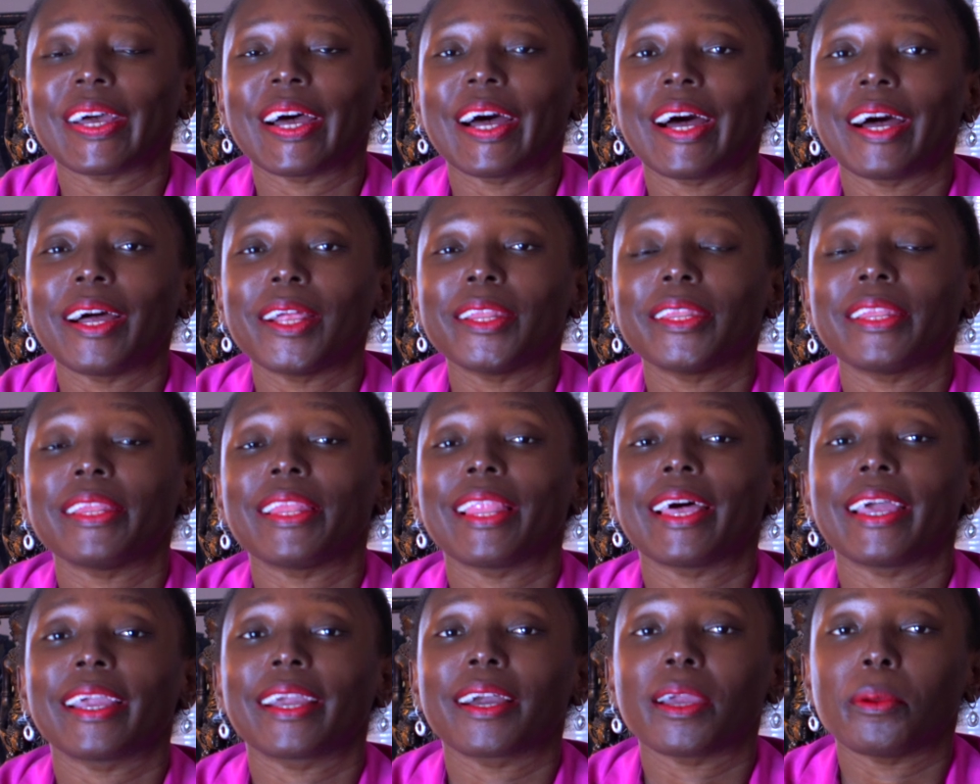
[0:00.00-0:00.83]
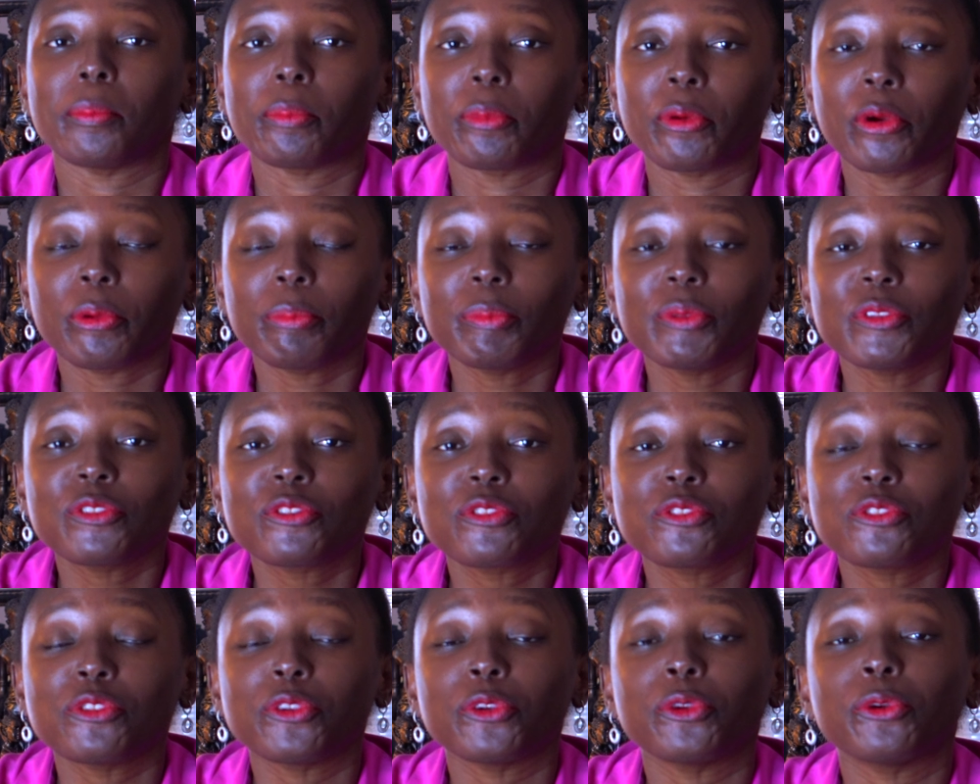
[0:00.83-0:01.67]
and like I
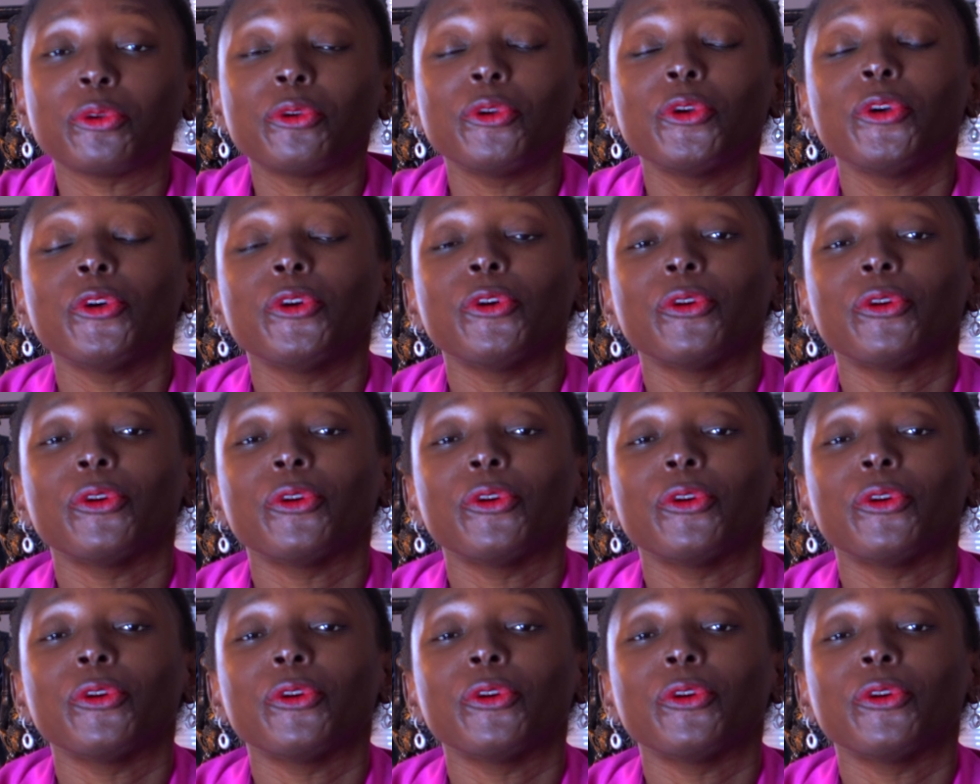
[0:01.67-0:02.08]
promised you,